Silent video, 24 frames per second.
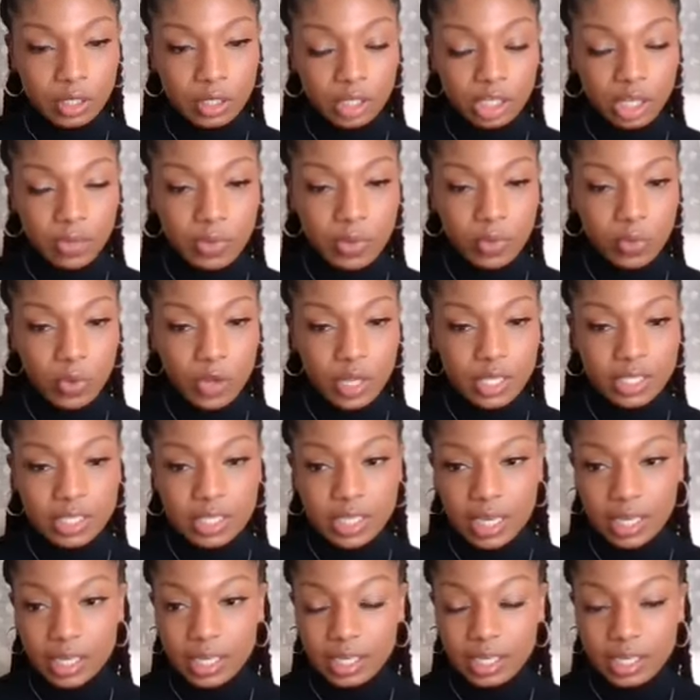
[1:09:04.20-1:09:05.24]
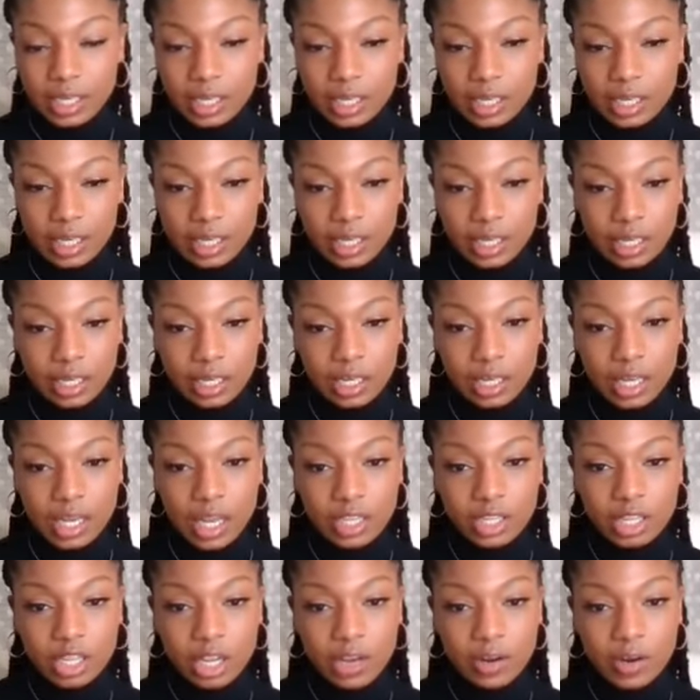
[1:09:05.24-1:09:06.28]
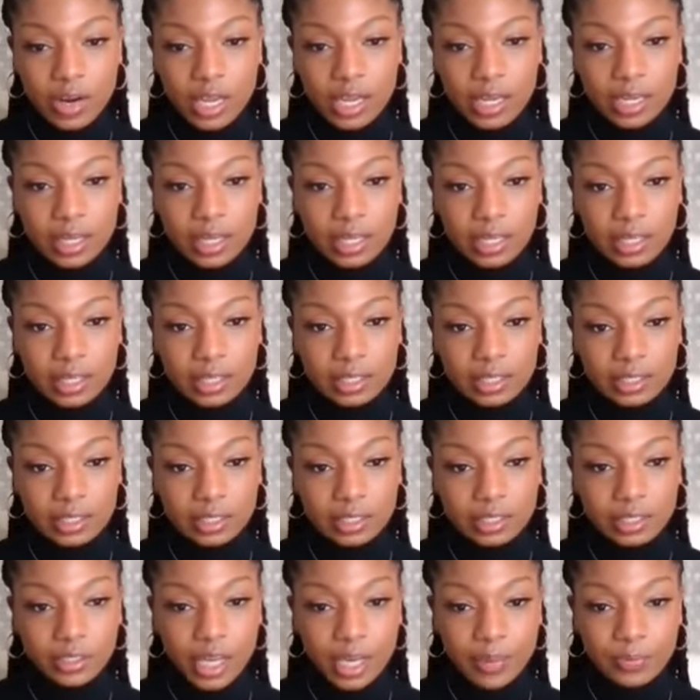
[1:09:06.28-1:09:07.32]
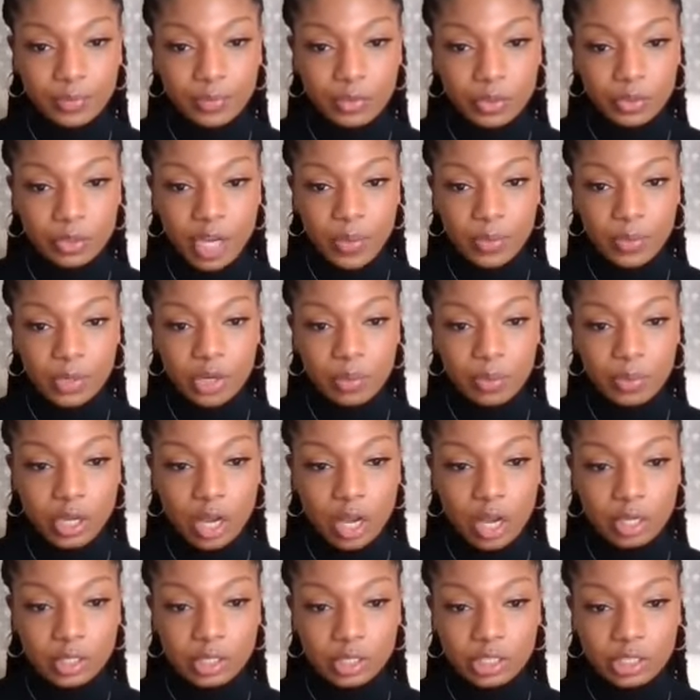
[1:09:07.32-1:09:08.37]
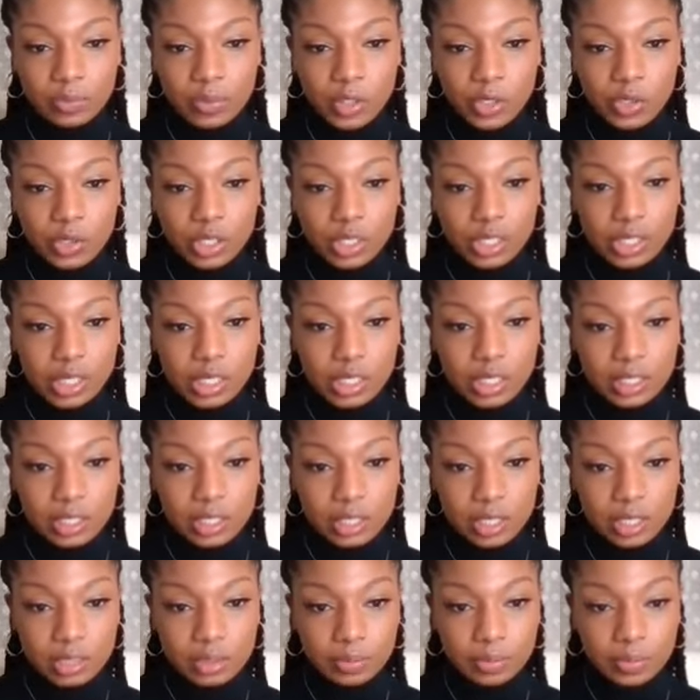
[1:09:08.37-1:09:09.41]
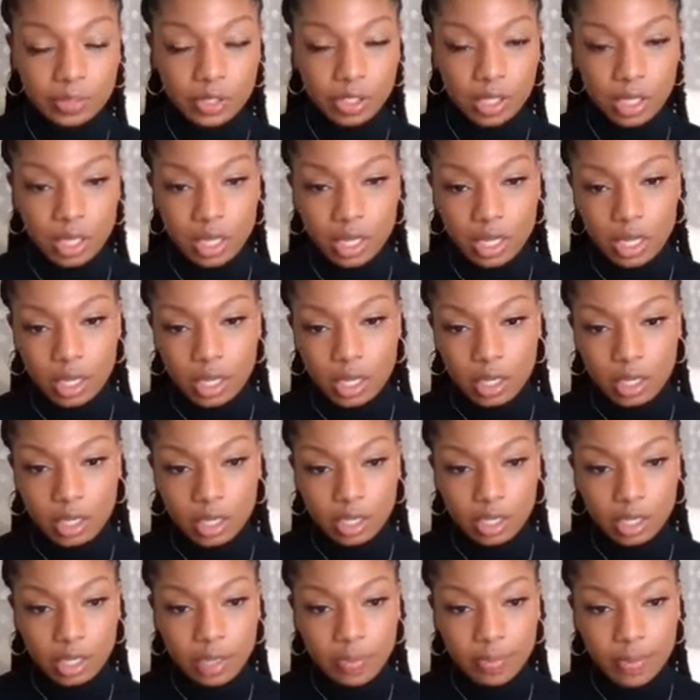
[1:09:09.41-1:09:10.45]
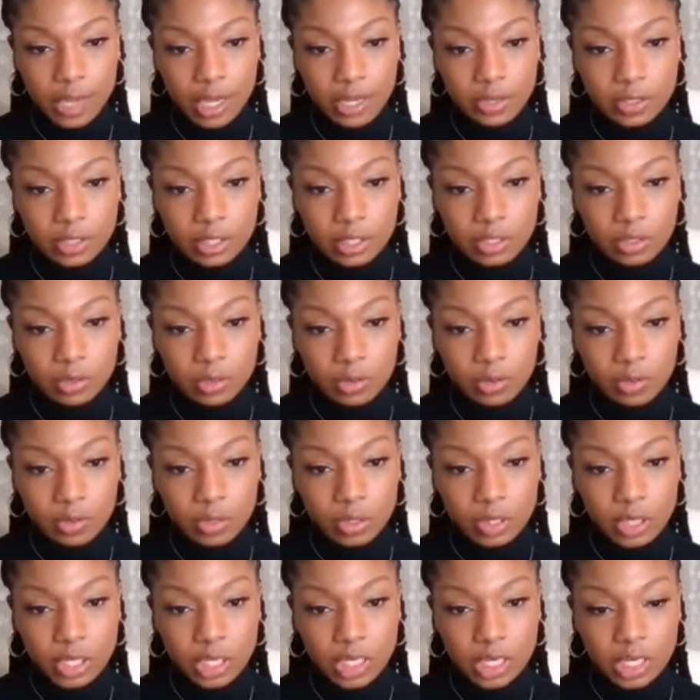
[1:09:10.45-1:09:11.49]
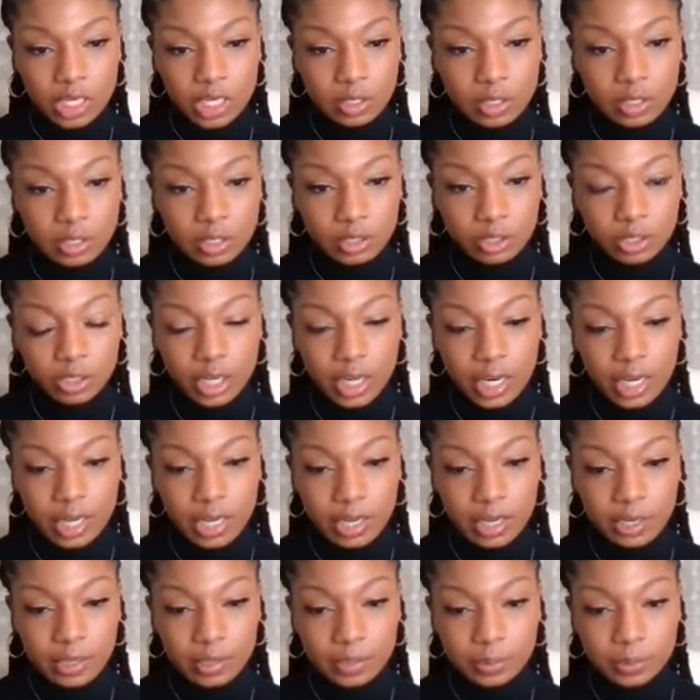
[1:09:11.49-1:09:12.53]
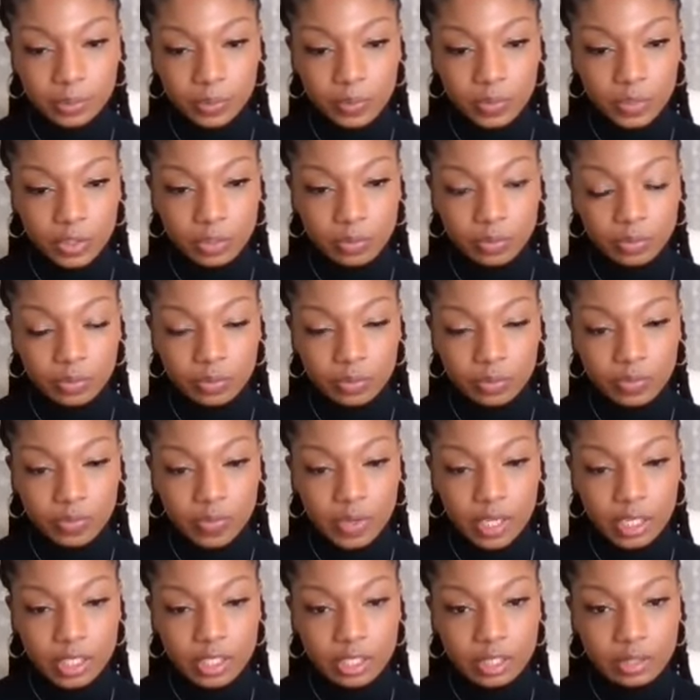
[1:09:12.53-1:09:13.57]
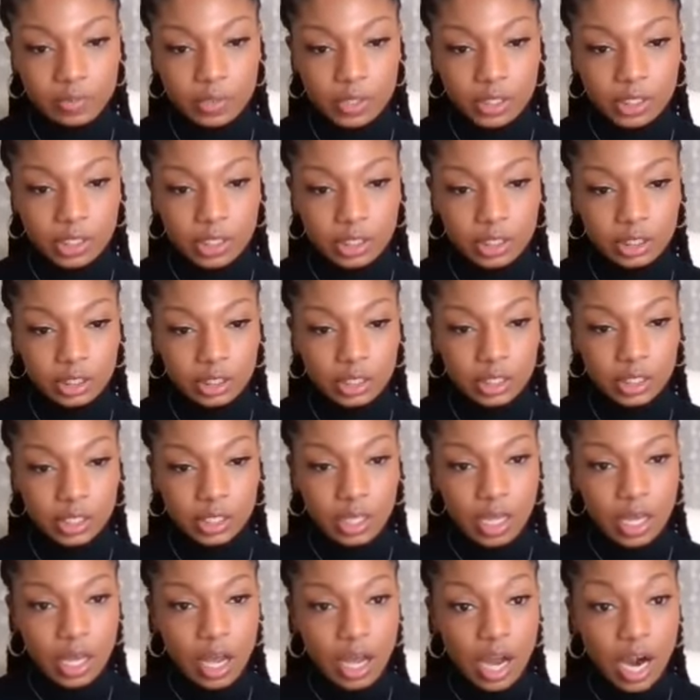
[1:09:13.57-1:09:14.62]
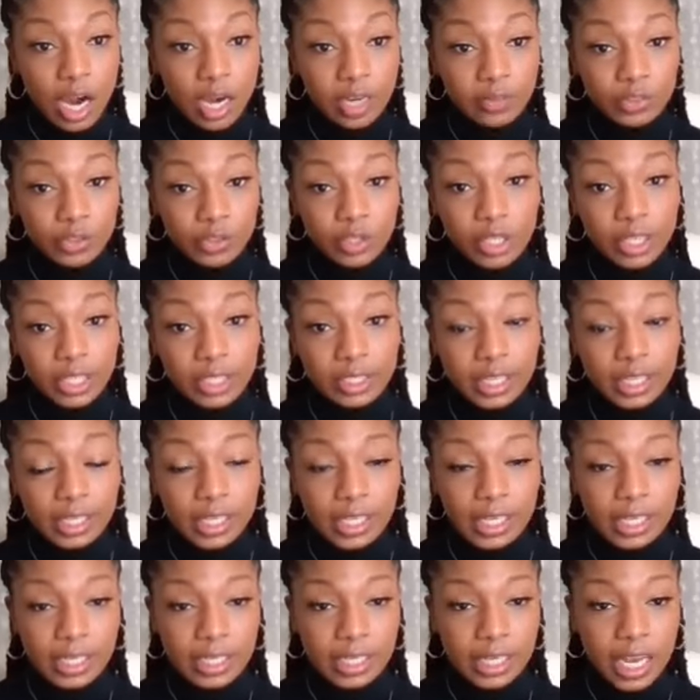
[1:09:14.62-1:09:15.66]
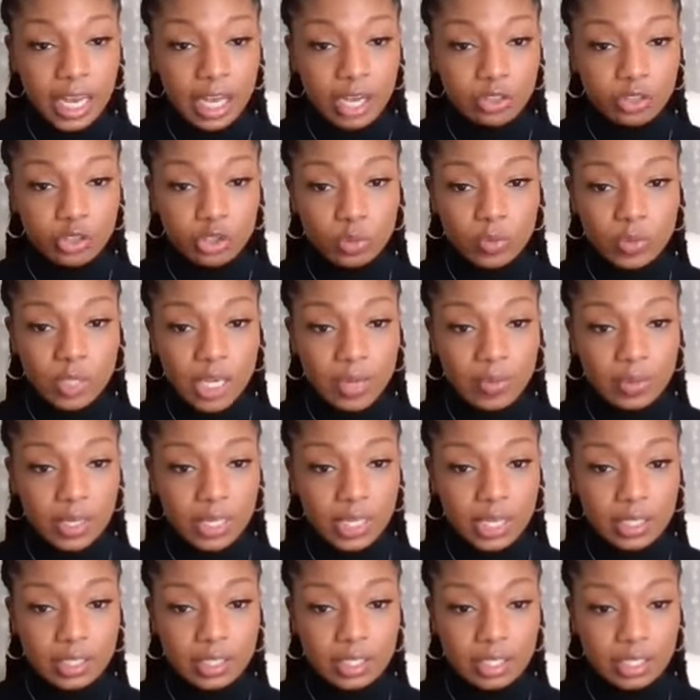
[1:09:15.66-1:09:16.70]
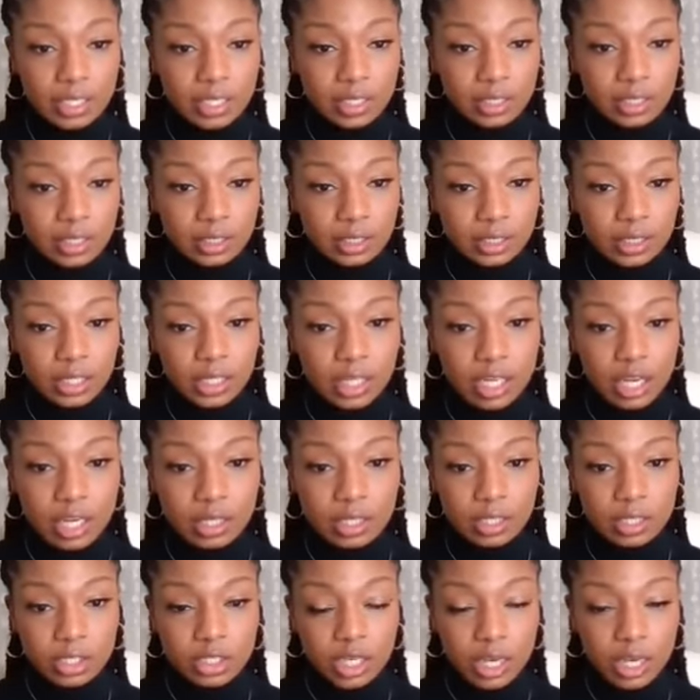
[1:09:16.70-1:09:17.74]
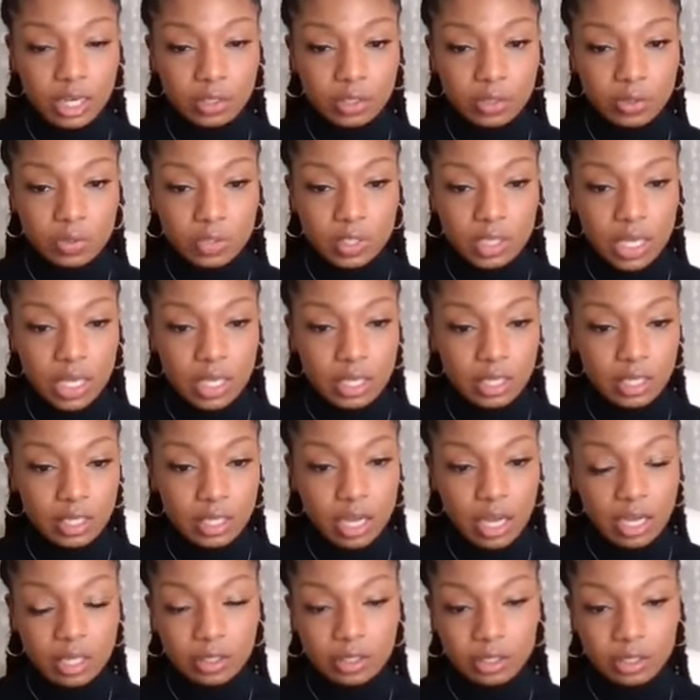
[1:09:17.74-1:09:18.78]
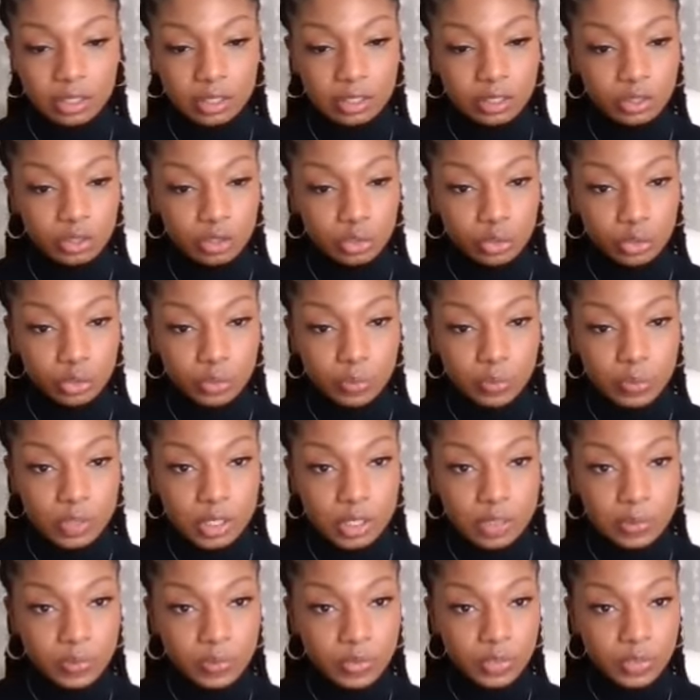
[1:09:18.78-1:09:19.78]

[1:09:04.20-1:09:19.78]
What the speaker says: Give me 1 second. I'm going to put all the community links up. Clubhouse is on Instagram, Facebook. All right, if you click the link now, you should be able to get to the other channels and the other groups.